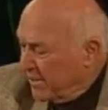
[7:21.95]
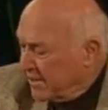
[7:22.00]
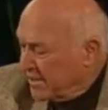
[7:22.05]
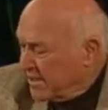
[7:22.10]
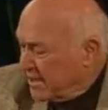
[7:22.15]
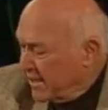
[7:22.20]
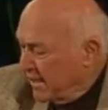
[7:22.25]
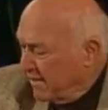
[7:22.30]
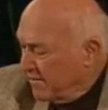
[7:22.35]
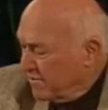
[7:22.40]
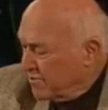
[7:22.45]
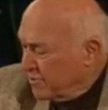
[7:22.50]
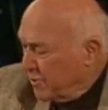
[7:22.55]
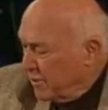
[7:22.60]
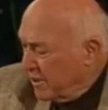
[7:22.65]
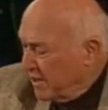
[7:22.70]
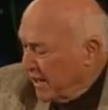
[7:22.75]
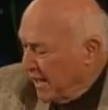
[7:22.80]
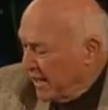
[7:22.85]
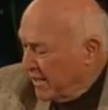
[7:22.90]
yourselves
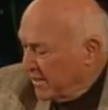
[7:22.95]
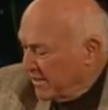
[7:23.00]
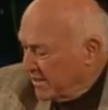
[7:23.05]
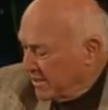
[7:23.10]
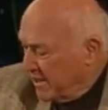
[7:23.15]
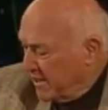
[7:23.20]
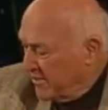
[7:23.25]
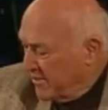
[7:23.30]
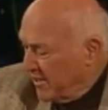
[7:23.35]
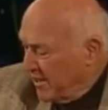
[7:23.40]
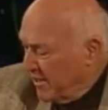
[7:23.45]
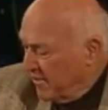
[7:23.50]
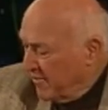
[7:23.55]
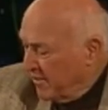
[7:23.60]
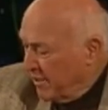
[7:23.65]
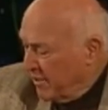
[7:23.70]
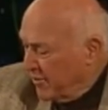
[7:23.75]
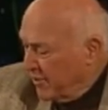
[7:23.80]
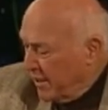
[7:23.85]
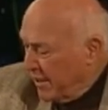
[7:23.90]
with idols under
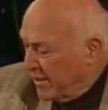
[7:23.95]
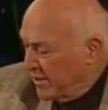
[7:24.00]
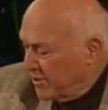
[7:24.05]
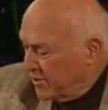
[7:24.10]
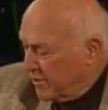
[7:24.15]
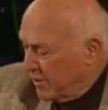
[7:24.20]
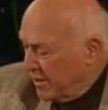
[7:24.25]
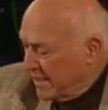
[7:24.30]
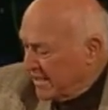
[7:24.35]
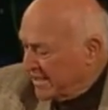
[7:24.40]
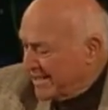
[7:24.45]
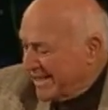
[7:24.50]
every green tree,